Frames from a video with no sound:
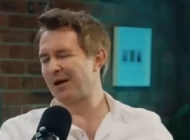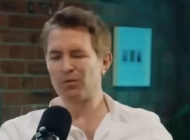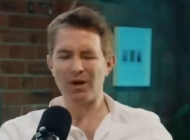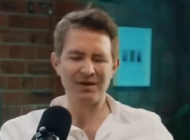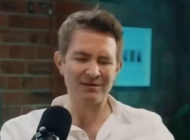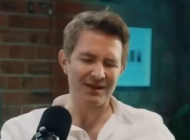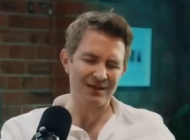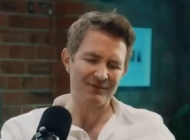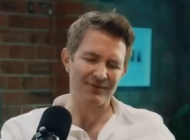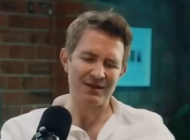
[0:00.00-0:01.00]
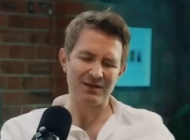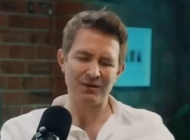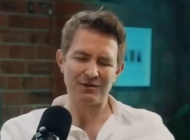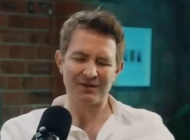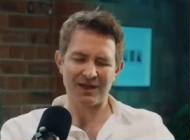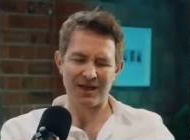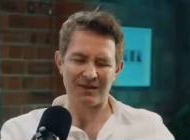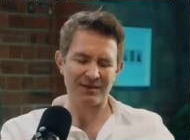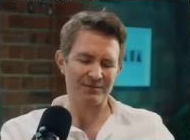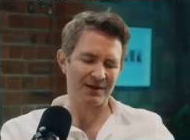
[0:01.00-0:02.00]
Why don't they invent new
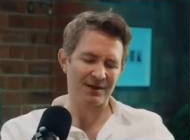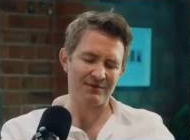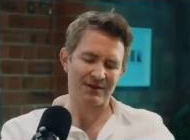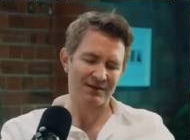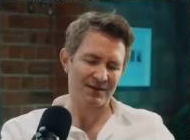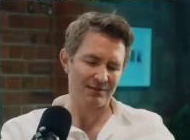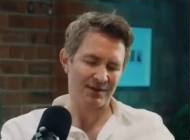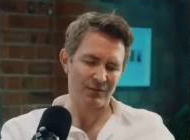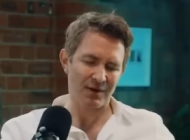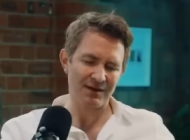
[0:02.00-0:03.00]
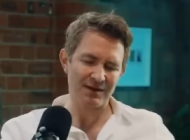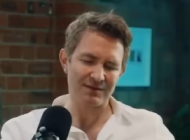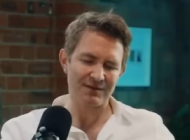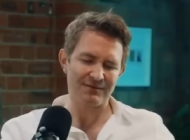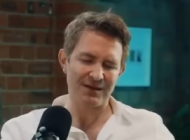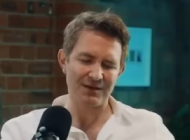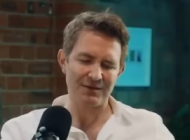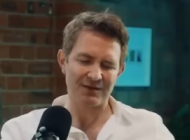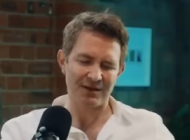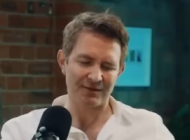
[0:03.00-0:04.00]
tales? That's what I can never understand with that. Why don't they just invent
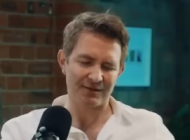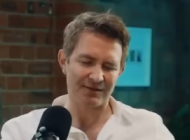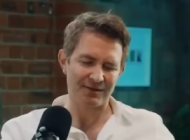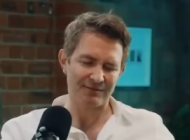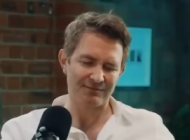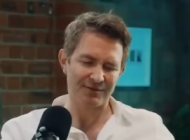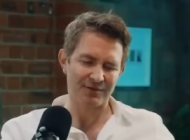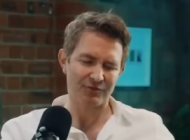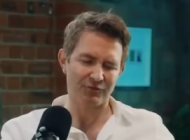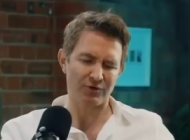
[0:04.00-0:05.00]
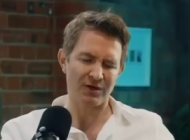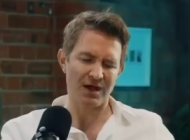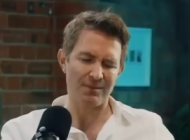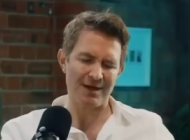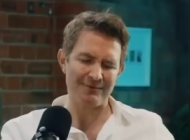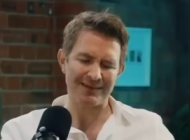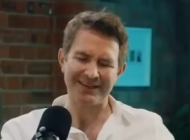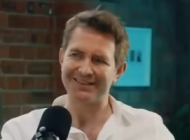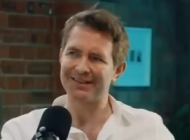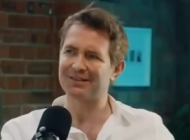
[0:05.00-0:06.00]
new tales instead of screwing up every
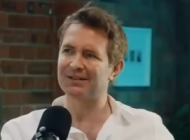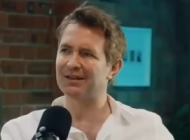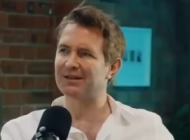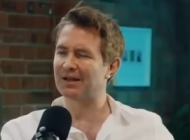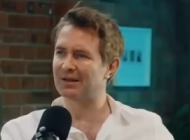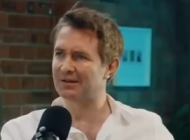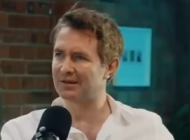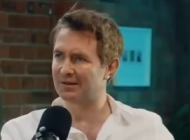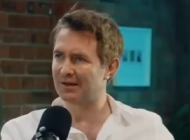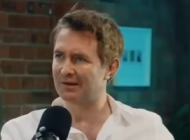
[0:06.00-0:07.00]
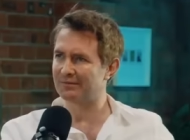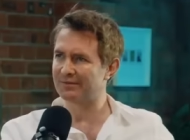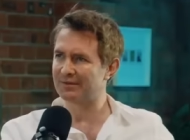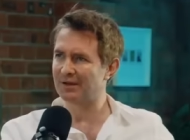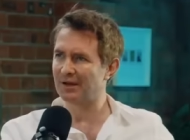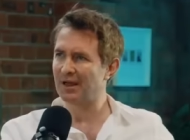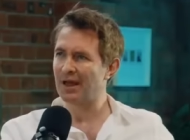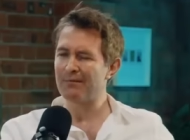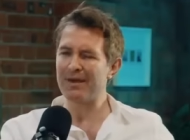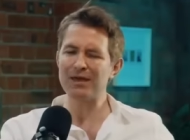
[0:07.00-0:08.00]
existing tale that's loved?
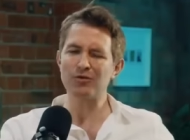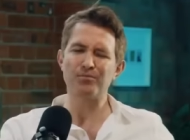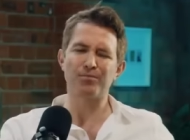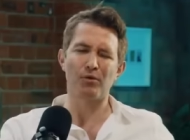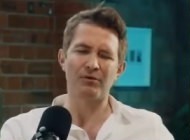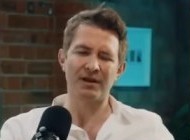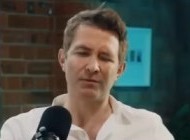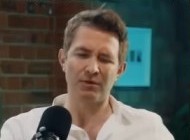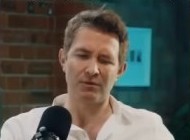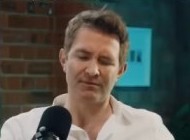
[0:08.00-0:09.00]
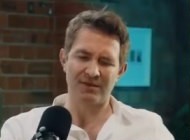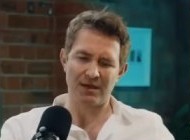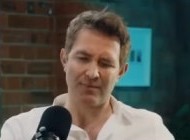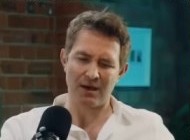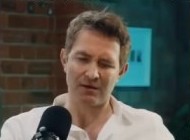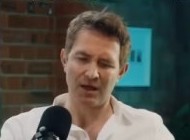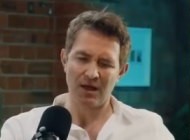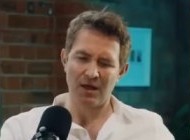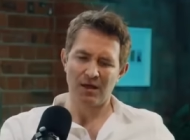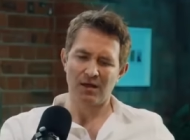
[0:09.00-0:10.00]
Make your boring movie about
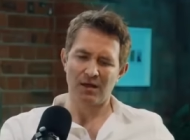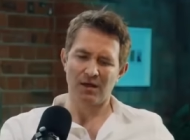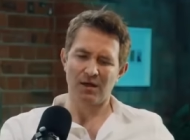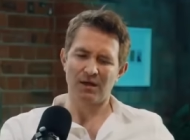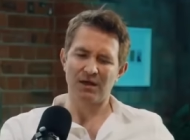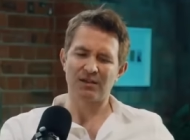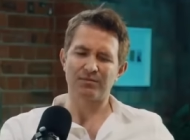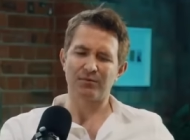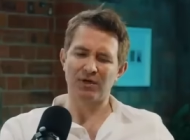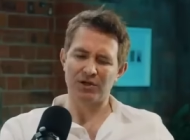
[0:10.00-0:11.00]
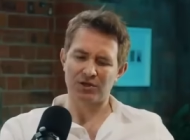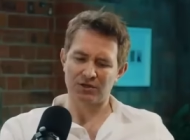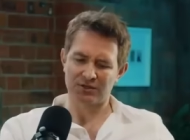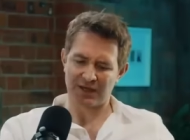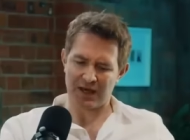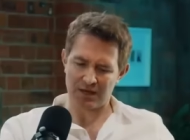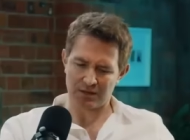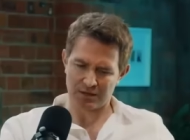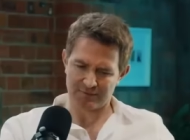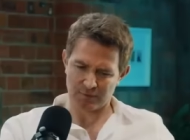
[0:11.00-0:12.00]
an inspirational
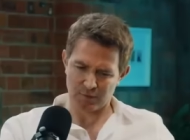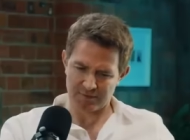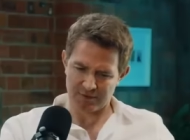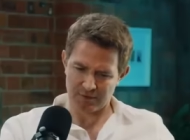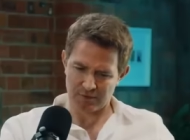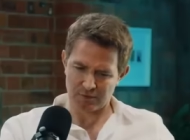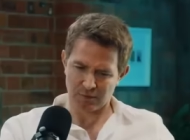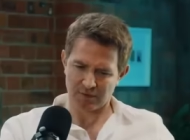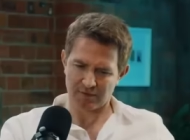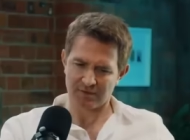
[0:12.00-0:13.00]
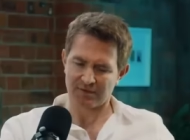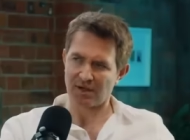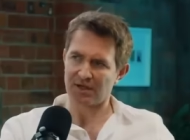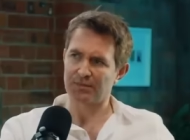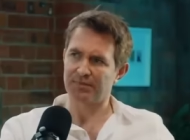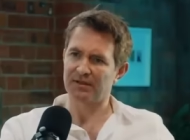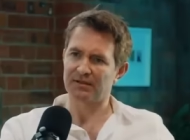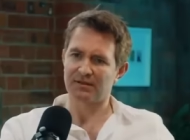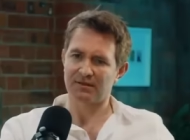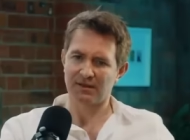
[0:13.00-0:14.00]
tale of a woman who wants to start a
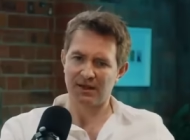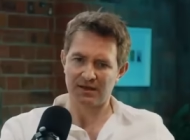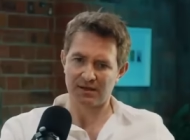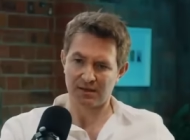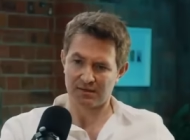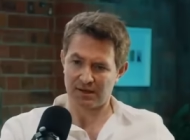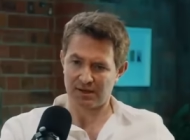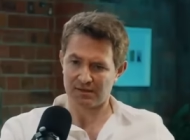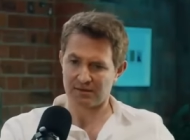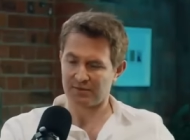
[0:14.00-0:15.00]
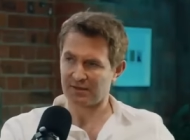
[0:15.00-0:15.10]
business and then does and has some